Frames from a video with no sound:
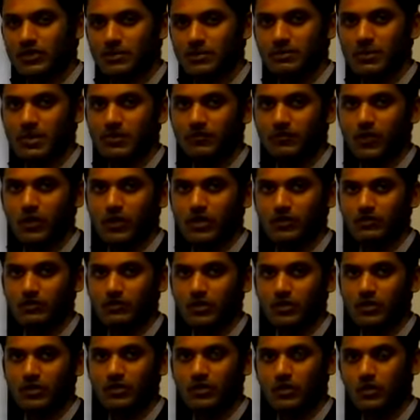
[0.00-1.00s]

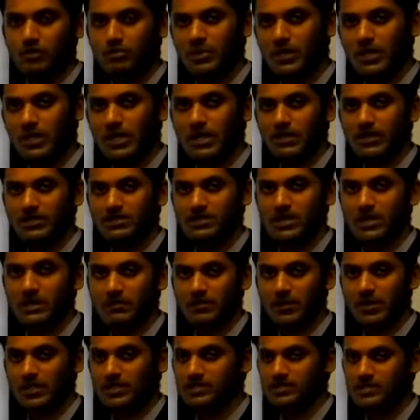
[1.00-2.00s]
VP44 to build a
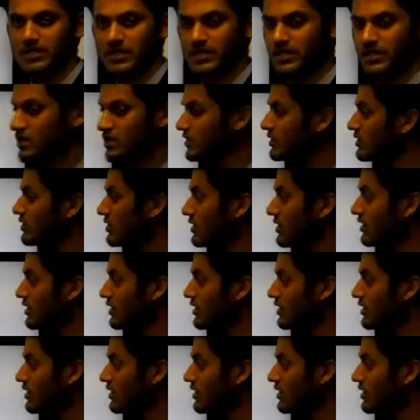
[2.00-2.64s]
sync pulse signal,